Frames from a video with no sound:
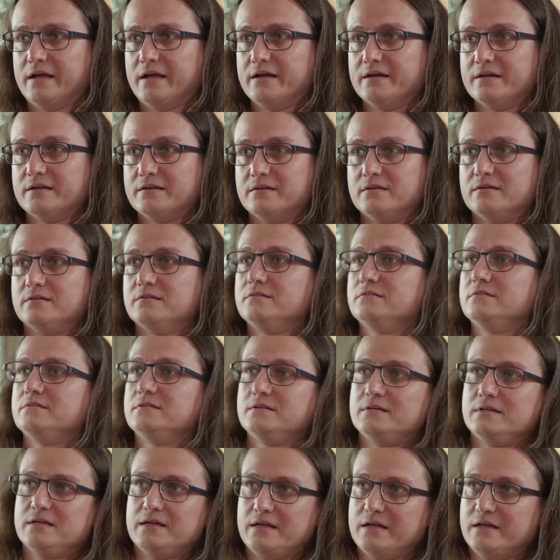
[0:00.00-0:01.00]
And
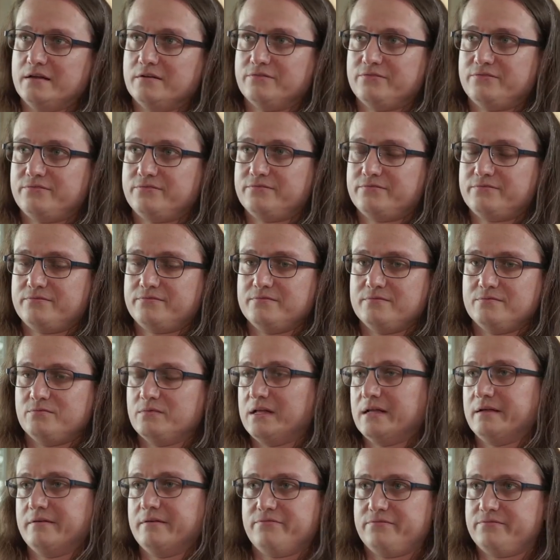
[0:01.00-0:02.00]
if
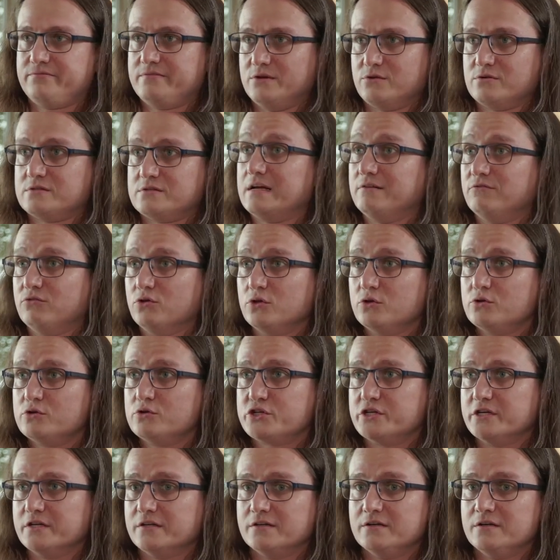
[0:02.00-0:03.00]
there's
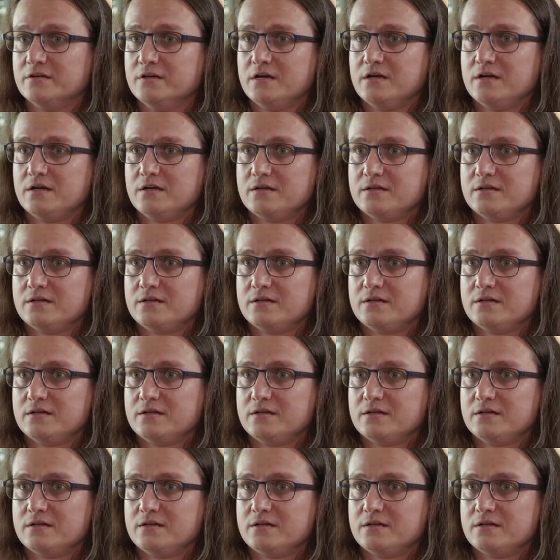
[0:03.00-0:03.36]
evolution,